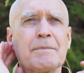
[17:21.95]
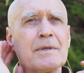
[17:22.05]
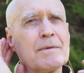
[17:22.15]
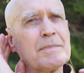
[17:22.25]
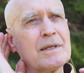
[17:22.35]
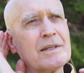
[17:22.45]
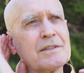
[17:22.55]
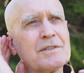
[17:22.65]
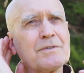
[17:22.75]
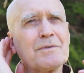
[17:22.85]
I'm going to be
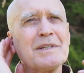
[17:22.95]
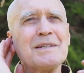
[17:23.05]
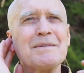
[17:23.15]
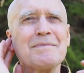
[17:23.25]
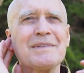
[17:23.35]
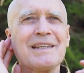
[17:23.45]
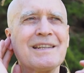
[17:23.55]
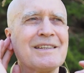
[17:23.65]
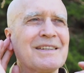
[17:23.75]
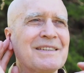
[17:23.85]

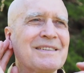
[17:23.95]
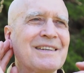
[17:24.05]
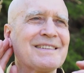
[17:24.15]
extremely good.